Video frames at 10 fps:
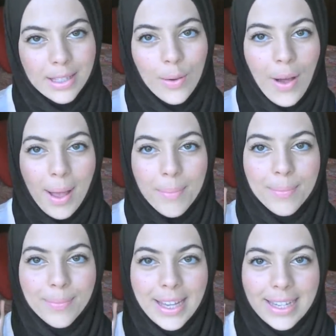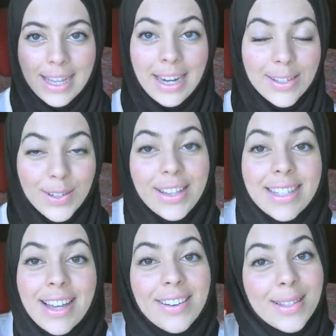So I'm excited to try
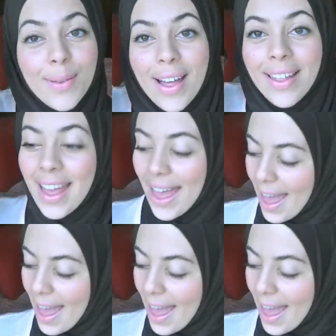this out as well.